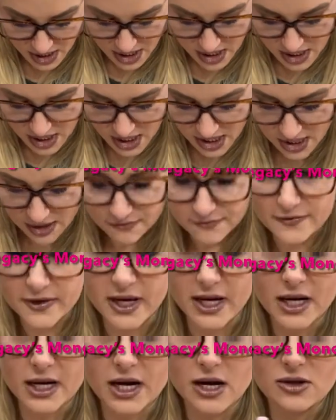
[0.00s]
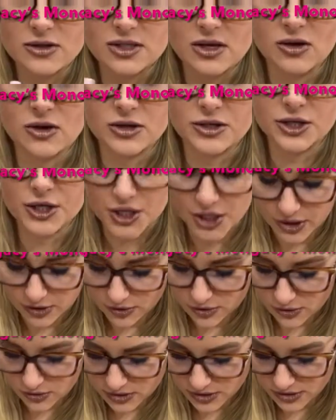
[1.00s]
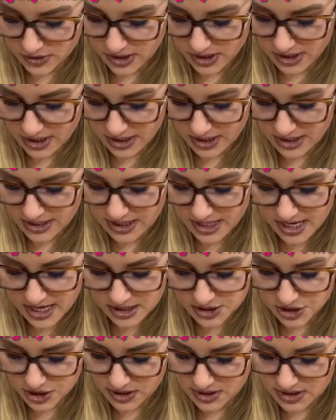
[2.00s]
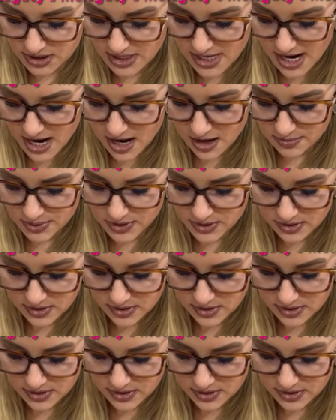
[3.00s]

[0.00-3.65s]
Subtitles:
If it goes on your cuticles or anything like that, just tap.